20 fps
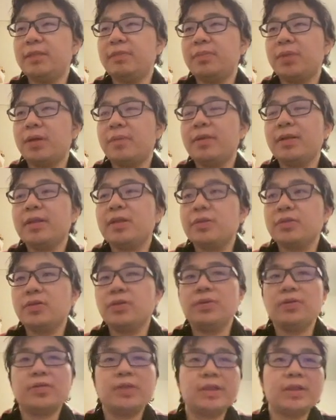I'm probably going
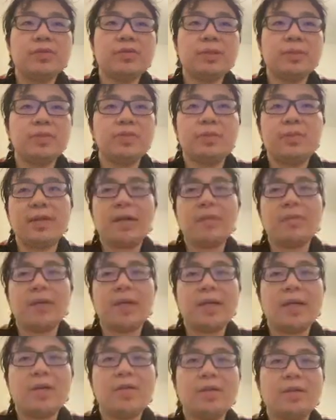to do a stream for about
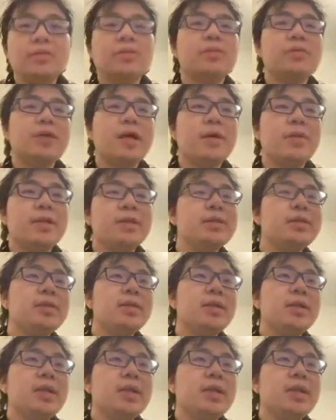1 hour to 2 hours